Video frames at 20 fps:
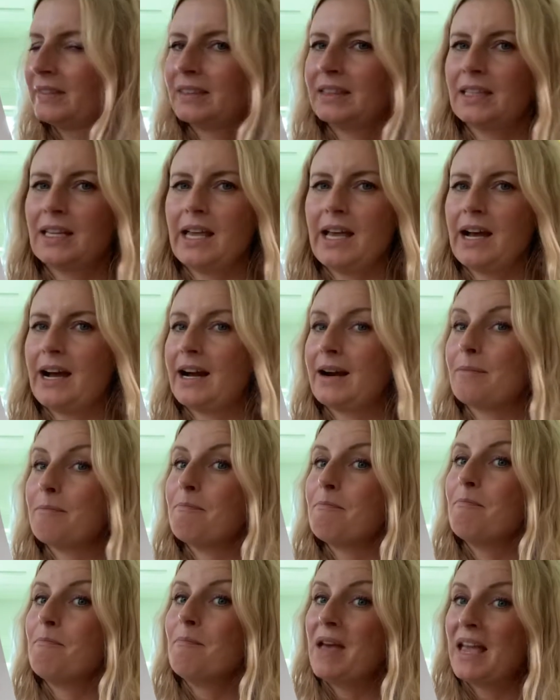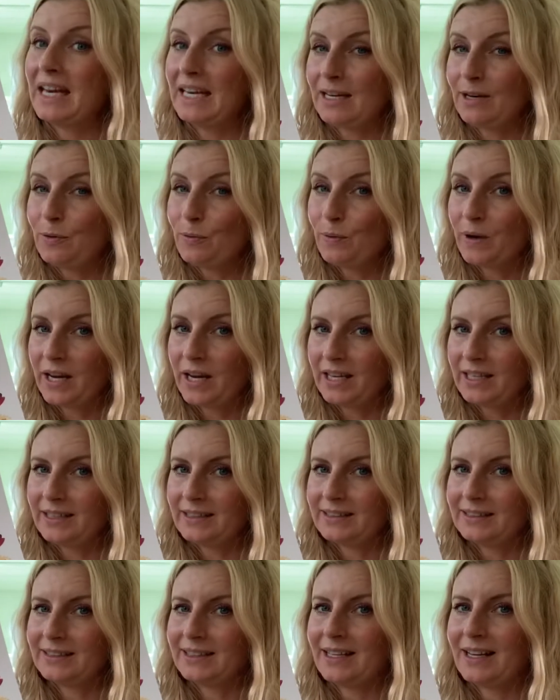There are many
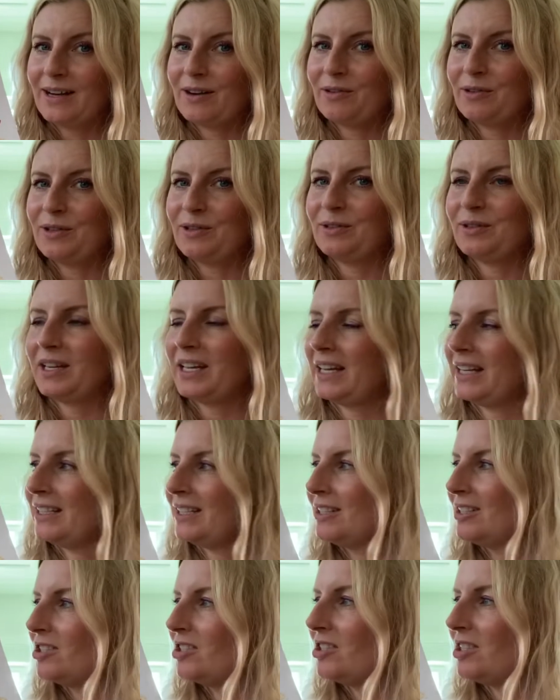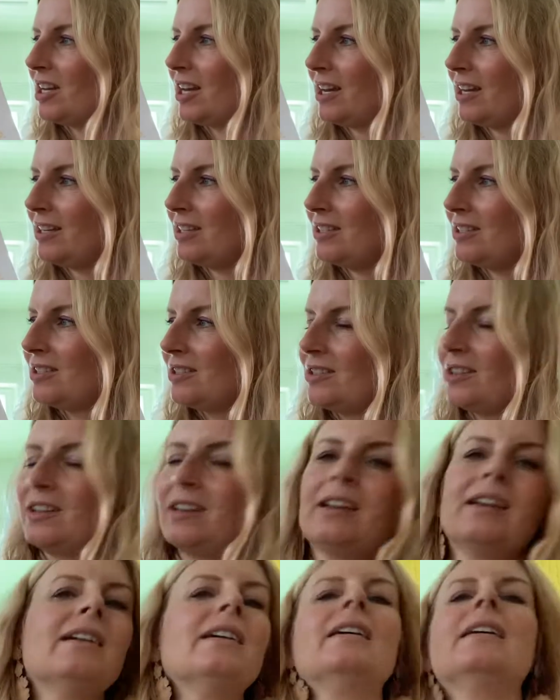ways how you can change
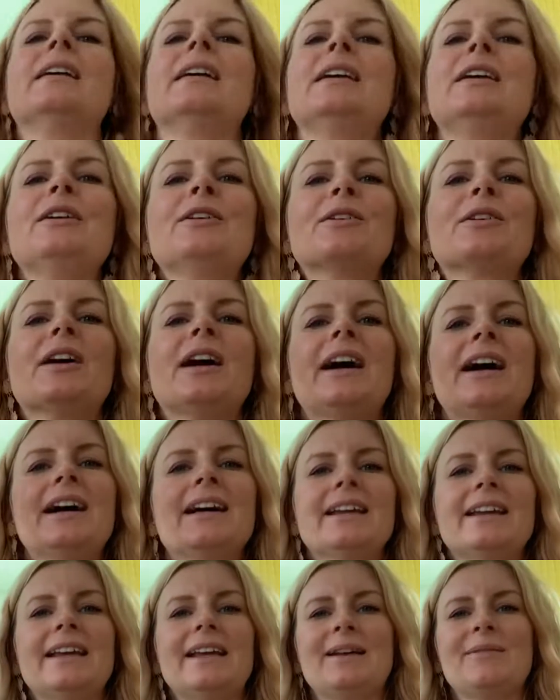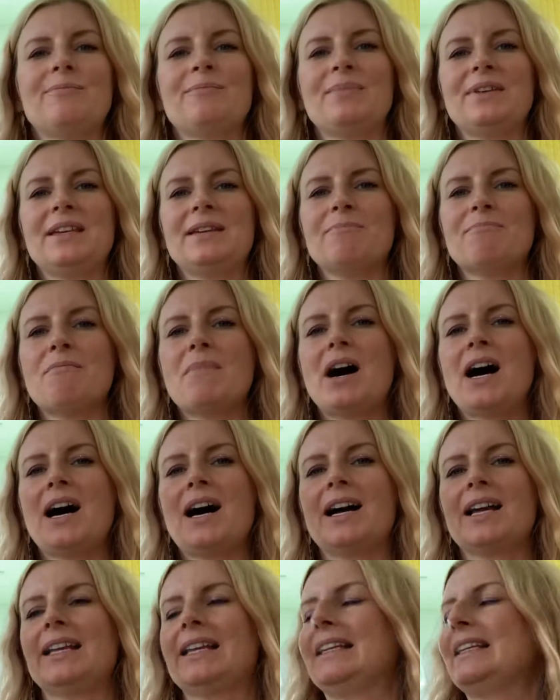your unhappy
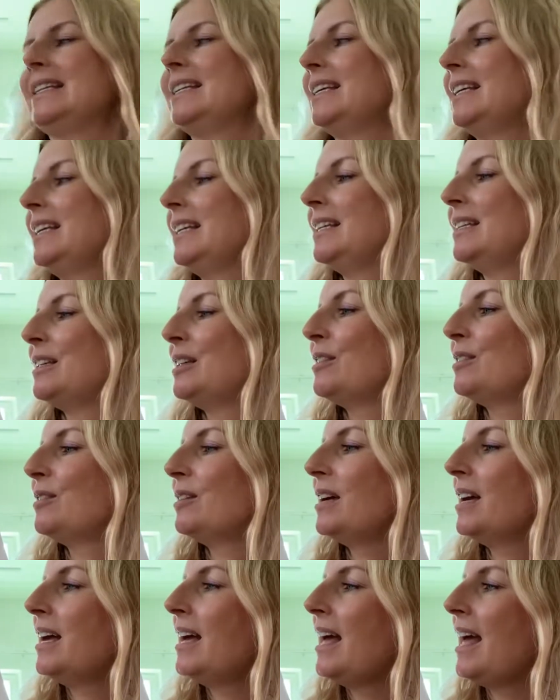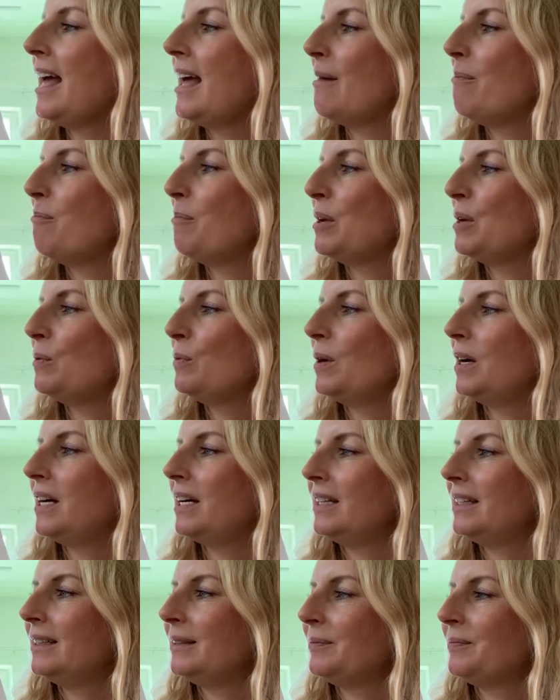mind into a happy
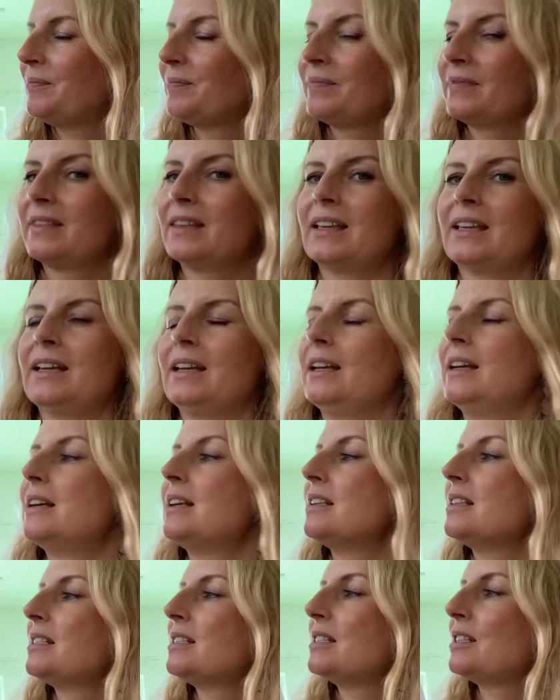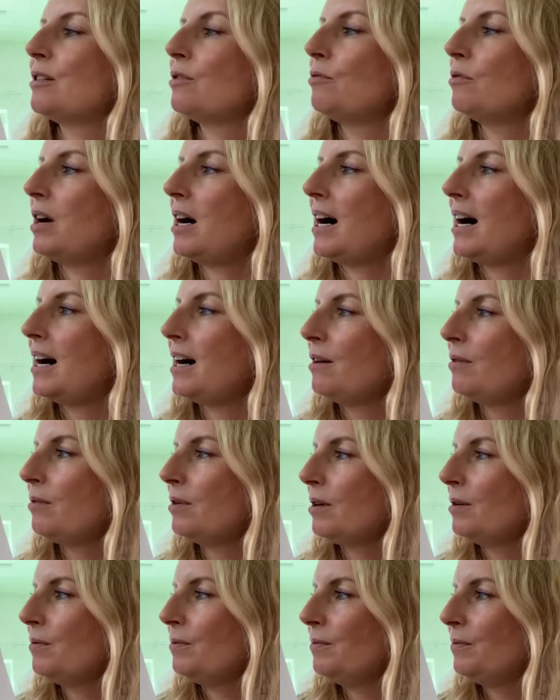one. So our
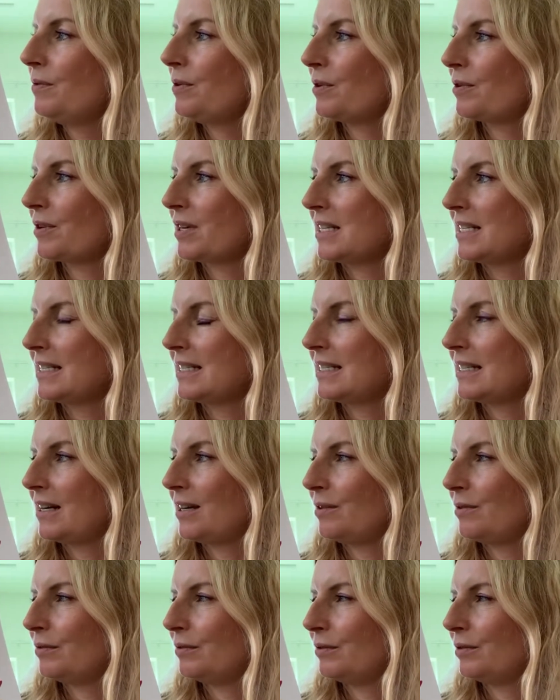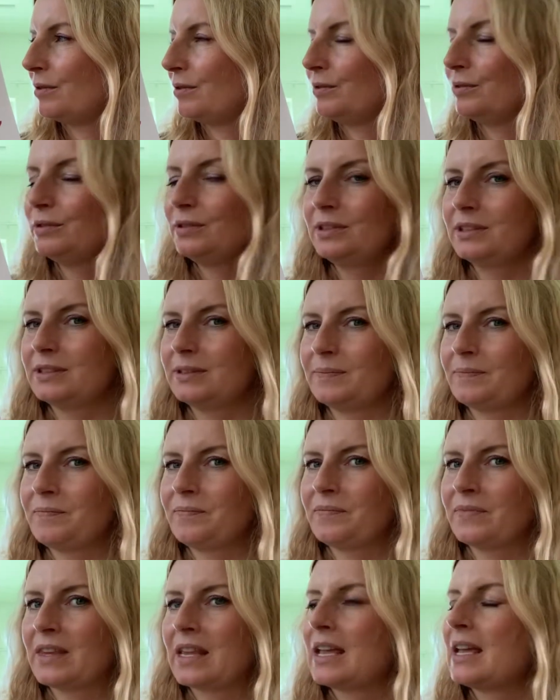Worrysaurus
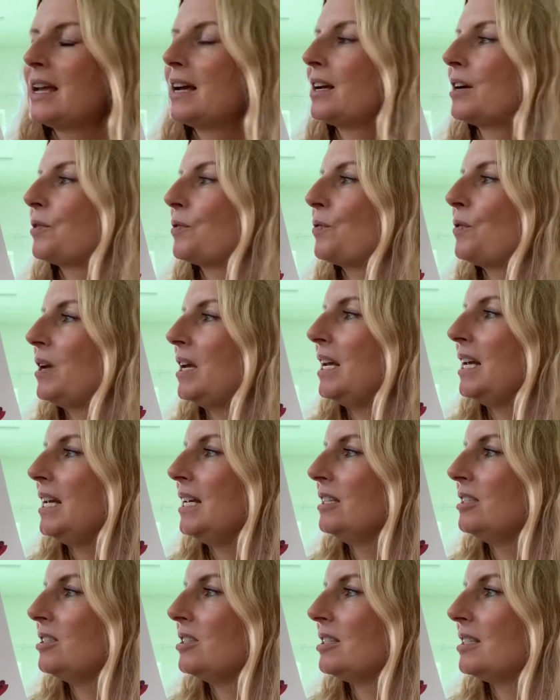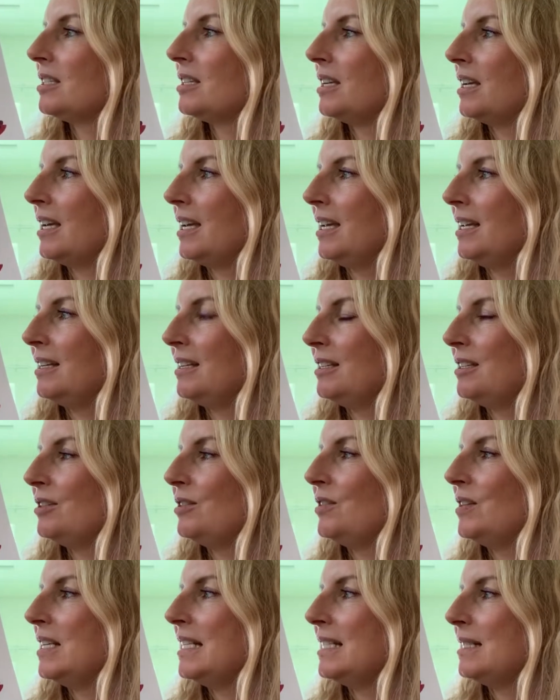reached
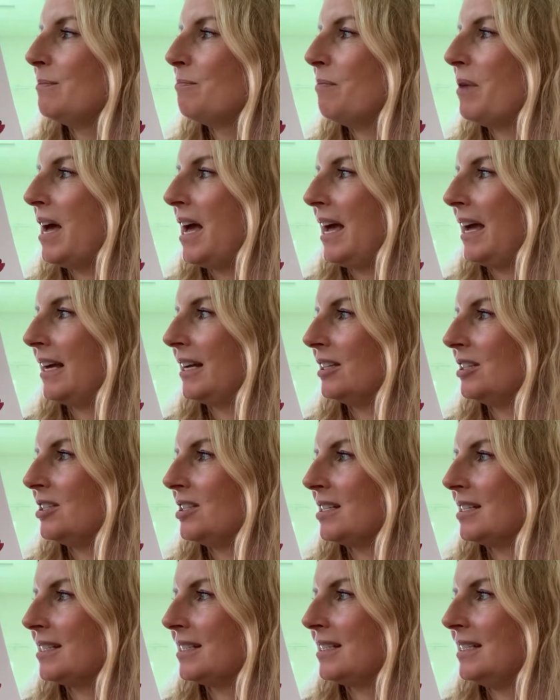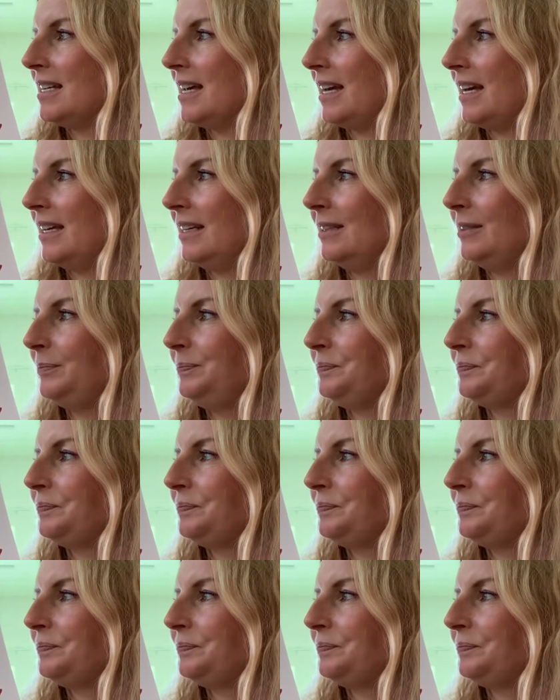into his bag just then